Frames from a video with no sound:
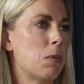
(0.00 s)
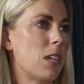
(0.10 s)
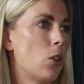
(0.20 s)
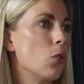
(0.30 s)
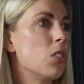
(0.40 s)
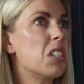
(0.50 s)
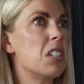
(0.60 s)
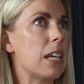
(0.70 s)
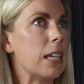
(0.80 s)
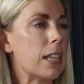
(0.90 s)
They don't
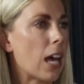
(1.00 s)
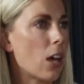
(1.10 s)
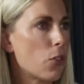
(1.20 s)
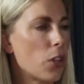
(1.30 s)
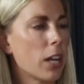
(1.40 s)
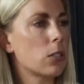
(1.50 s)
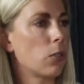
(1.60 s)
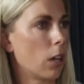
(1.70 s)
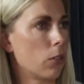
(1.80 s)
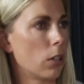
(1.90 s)
stay there for the next
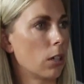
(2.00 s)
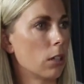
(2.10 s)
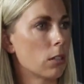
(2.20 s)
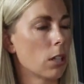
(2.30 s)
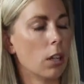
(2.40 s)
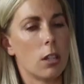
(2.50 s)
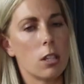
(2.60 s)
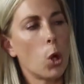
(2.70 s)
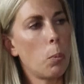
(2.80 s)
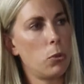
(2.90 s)
5 years.
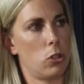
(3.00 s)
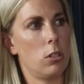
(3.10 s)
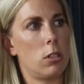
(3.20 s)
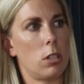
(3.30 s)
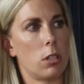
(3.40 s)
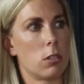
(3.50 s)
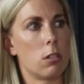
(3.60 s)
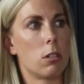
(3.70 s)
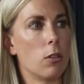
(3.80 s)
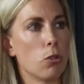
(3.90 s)
There's opportunities to
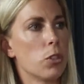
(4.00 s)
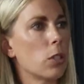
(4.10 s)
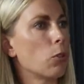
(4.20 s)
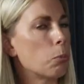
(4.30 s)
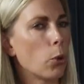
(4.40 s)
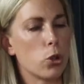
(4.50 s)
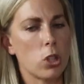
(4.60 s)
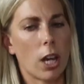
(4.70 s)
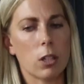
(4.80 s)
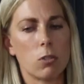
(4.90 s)
deliver on different
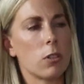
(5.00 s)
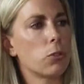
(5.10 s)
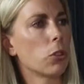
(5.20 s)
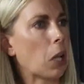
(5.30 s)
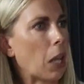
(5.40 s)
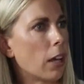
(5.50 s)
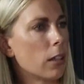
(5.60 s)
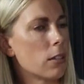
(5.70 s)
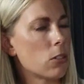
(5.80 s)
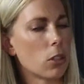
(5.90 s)
projects, different
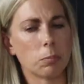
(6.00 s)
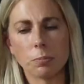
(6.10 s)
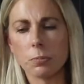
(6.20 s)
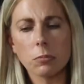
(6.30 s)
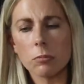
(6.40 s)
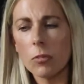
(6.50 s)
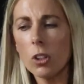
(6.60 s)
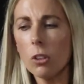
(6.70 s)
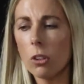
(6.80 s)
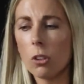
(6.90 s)
clients.
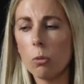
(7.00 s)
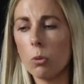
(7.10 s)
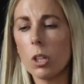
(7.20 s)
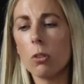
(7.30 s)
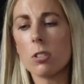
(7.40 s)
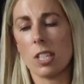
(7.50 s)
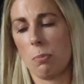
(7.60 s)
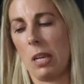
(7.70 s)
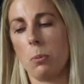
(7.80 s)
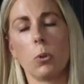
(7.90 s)
We don't sit
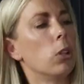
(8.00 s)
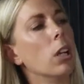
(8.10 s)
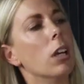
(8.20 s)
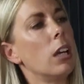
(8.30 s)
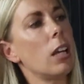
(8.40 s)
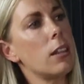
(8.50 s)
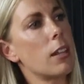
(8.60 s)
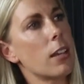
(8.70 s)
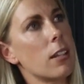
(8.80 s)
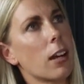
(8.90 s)
people in
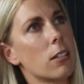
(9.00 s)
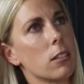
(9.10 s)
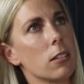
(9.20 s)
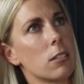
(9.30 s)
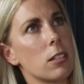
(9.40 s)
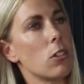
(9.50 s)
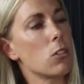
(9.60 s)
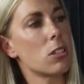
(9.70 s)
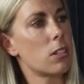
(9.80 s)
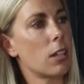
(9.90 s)
their sectors. They don't
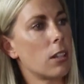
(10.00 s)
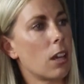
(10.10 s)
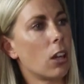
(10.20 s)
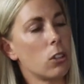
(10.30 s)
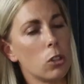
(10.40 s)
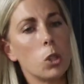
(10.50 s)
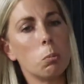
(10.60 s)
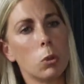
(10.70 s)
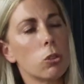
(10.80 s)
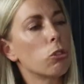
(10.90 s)
just stay there. You
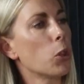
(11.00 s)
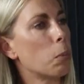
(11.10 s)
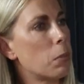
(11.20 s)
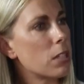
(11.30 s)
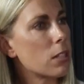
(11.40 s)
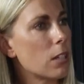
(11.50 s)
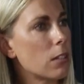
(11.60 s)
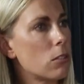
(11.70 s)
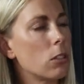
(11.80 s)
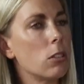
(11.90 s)
can move around the
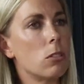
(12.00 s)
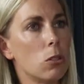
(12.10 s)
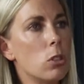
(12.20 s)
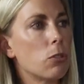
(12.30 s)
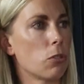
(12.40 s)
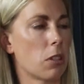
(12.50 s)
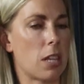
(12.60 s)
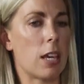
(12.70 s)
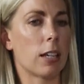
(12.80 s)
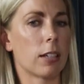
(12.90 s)
business. You can do different
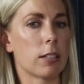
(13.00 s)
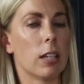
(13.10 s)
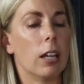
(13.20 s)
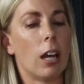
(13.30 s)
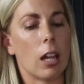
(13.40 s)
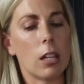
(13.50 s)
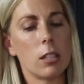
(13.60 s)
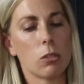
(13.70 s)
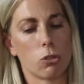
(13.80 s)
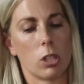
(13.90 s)
things. I think
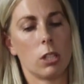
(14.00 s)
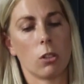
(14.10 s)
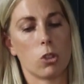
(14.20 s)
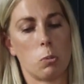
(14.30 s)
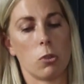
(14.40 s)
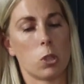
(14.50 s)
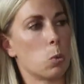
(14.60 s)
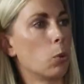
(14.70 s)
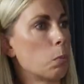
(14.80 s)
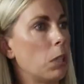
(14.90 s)
that really contributes
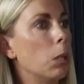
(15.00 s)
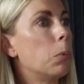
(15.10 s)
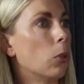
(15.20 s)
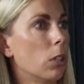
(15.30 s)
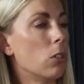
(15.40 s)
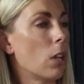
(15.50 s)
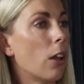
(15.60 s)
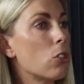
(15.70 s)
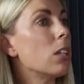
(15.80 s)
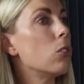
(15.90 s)
towards people and
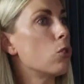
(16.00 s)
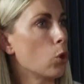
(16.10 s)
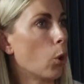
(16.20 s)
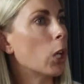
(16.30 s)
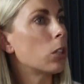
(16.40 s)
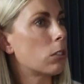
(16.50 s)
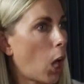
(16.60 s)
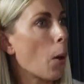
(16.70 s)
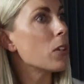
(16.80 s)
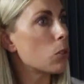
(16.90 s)
actually enjoying
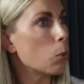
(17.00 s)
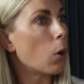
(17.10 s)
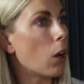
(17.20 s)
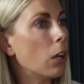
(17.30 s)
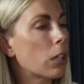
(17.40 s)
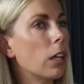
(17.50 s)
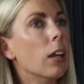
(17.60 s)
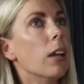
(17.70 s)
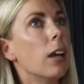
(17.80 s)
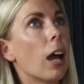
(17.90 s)
coming to work.
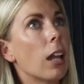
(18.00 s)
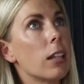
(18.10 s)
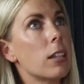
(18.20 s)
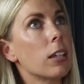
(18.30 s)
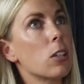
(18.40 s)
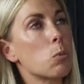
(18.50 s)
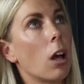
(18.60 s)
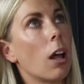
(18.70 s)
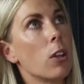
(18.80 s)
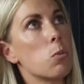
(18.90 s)
I think as
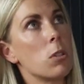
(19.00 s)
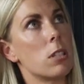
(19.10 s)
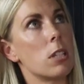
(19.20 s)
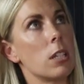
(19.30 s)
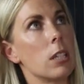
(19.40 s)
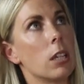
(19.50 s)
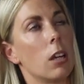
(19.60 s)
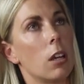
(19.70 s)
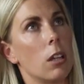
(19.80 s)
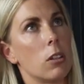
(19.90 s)
well, as we see
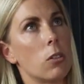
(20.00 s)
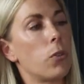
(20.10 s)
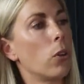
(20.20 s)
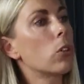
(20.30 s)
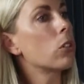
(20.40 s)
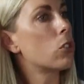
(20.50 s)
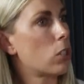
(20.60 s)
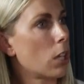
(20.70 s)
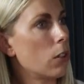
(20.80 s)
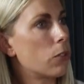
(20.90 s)
the focus
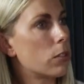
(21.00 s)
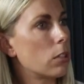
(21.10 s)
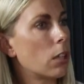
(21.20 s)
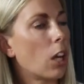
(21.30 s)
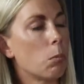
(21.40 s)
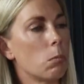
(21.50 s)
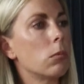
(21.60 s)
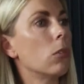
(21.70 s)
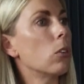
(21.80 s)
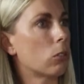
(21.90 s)
shift on
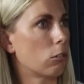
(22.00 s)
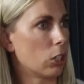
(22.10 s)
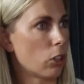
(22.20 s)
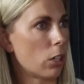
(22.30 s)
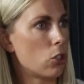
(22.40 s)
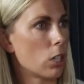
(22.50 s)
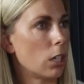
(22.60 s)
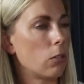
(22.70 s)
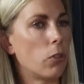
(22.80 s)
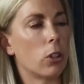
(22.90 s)
greener
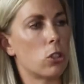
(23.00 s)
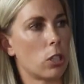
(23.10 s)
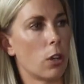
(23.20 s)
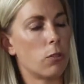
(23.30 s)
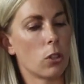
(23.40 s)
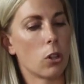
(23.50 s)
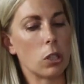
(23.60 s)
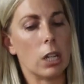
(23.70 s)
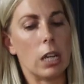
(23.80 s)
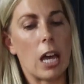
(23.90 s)
energy, focus shift
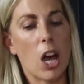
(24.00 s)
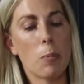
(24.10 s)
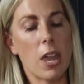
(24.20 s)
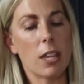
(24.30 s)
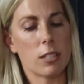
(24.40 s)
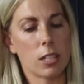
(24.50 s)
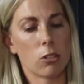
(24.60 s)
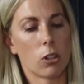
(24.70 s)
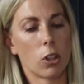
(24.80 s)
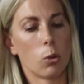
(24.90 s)
on net
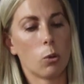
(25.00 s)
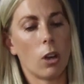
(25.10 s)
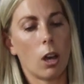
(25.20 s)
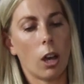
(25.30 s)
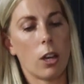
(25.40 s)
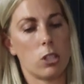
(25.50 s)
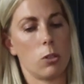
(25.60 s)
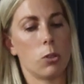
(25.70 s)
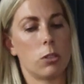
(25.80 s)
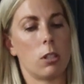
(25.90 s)
zero, I
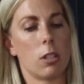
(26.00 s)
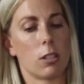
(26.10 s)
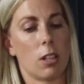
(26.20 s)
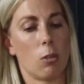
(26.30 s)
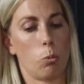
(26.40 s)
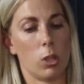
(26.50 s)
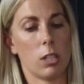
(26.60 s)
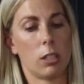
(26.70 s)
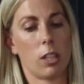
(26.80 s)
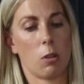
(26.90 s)
actually also think that
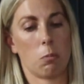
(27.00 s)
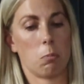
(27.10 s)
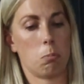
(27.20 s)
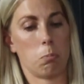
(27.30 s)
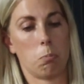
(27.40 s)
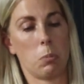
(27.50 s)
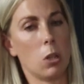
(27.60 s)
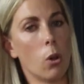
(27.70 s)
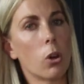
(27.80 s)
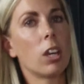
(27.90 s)
we can be
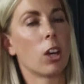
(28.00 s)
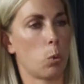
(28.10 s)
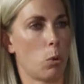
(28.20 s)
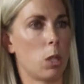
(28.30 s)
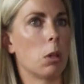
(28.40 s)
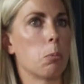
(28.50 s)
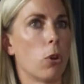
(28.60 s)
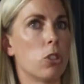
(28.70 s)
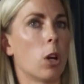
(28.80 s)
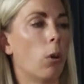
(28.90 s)
looking at the way that we
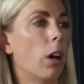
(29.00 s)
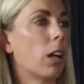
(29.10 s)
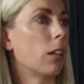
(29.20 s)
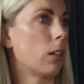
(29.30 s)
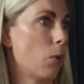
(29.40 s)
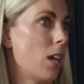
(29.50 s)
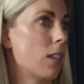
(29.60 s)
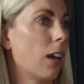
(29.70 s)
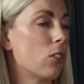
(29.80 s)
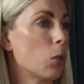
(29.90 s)
approach our work in the way
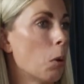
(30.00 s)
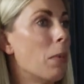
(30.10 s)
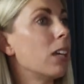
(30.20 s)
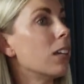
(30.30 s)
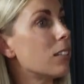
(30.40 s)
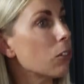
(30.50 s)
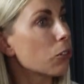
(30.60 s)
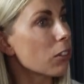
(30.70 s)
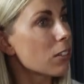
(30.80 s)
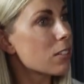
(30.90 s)
that actually we're making a
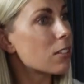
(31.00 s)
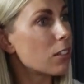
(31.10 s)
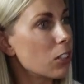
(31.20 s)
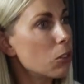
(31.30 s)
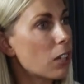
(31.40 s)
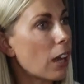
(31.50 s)
difference to the UK.